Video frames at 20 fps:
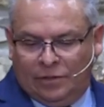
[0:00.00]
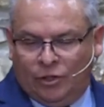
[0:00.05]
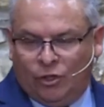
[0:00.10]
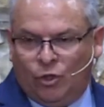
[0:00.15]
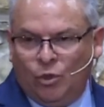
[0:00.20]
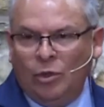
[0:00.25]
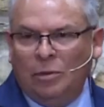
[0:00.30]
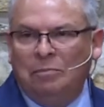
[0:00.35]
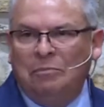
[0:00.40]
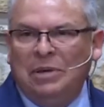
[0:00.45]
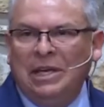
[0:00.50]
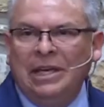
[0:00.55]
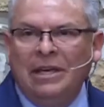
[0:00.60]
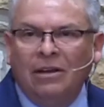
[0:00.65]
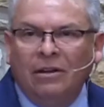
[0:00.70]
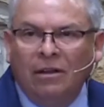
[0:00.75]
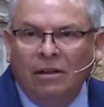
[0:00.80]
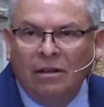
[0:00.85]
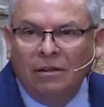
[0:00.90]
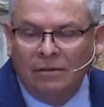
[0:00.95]
to
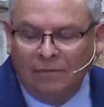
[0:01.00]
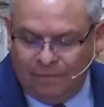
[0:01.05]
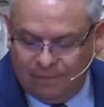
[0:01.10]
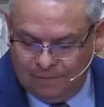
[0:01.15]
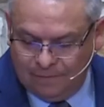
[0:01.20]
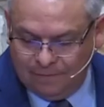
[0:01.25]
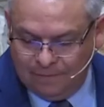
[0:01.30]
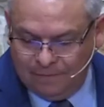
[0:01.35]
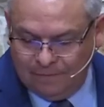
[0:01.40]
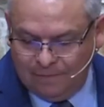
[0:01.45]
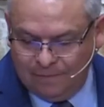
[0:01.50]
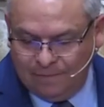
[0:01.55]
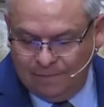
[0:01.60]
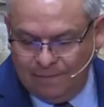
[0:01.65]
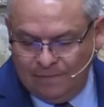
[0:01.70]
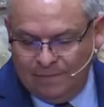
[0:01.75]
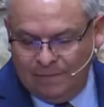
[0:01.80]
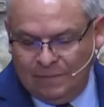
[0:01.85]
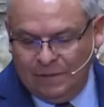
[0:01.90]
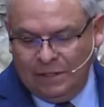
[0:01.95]
appeal,
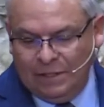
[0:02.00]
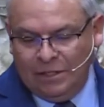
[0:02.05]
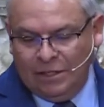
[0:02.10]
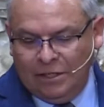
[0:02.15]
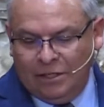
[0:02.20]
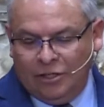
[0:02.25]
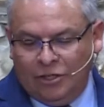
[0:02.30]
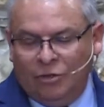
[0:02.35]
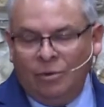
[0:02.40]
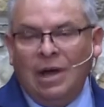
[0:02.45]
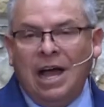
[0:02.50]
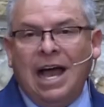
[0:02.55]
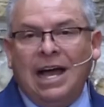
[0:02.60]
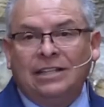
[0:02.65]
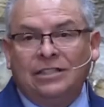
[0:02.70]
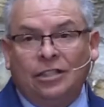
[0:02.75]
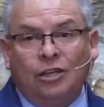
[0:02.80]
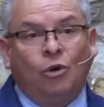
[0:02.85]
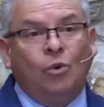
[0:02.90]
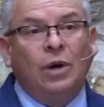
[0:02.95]
to
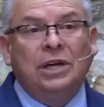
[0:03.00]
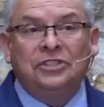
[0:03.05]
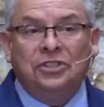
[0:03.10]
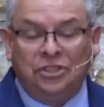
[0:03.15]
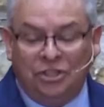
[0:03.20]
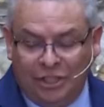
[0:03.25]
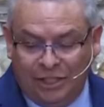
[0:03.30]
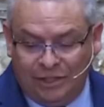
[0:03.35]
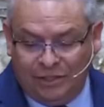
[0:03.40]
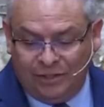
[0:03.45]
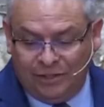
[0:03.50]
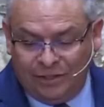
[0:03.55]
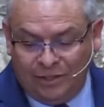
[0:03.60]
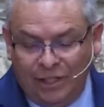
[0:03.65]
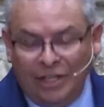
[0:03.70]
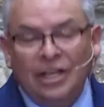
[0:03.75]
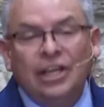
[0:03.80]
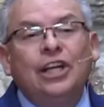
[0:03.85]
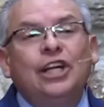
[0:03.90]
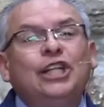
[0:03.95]
ask questions,
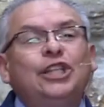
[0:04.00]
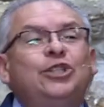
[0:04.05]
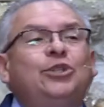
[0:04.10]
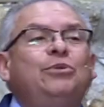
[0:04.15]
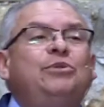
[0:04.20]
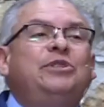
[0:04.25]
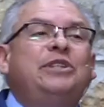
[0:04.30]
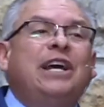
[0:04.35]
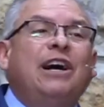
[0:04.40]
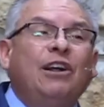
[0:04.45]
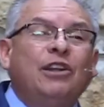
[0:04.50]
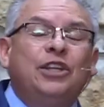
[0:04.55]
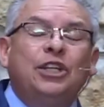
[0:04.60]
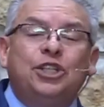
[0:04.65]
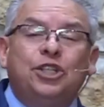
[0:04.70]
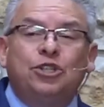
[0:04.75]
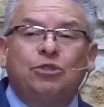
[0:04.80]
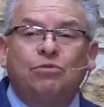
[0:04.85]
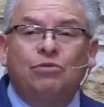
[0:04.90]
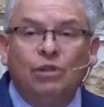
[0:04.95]
to tell the
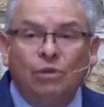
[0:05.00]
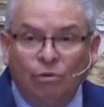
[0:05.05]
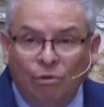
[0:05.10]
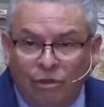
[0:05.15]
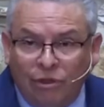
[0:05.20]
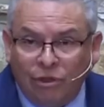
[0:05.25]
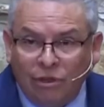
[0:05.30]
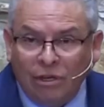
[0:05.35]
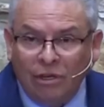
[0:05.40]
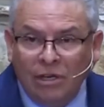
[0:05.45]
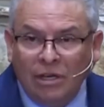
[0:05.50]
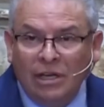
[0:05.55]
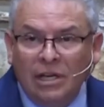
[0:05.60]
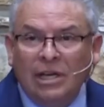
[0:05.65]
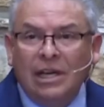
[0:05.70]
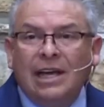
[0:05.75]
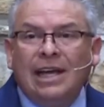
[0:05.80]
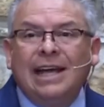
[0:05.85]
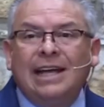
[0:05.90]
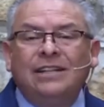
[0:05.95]
truth,
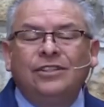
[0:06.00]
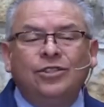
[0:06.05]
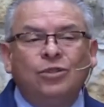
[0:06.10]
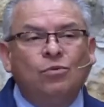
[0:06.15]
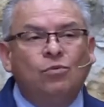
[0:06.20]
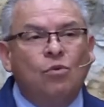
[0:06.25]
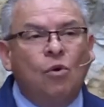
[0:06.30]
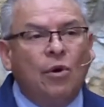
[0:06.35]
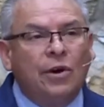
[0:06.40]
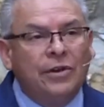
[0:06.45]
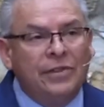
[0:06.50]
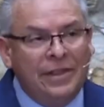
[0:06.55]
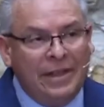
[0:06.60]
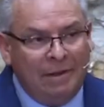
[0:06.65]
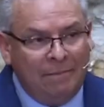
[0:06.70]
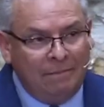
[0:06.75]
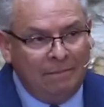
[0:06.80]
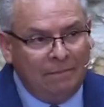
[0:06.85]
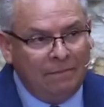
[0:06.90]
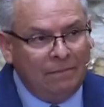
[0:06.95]
and to warn
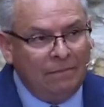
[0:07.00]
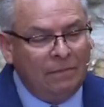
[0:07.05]
them.